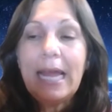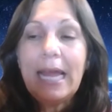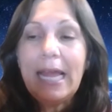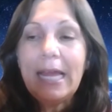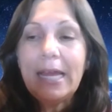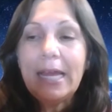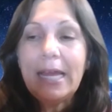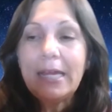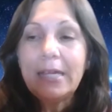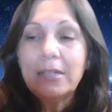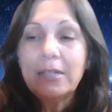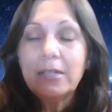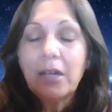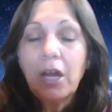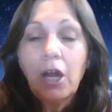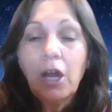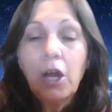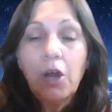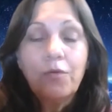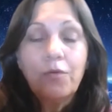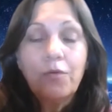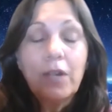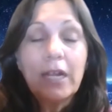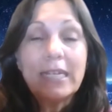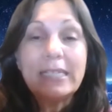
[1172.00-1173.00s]
and
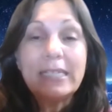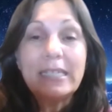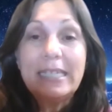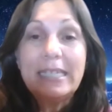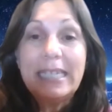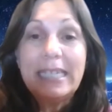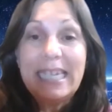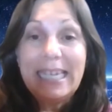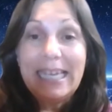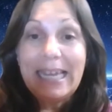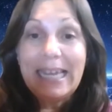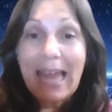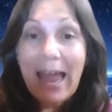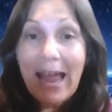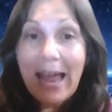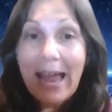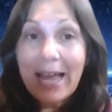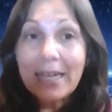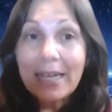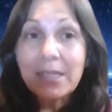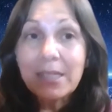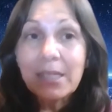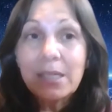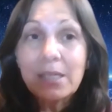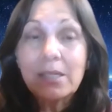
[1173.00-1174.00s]
of like
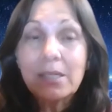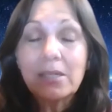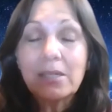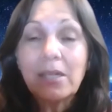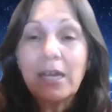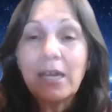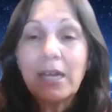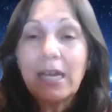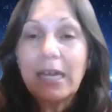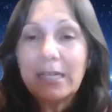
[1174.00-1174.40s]
gas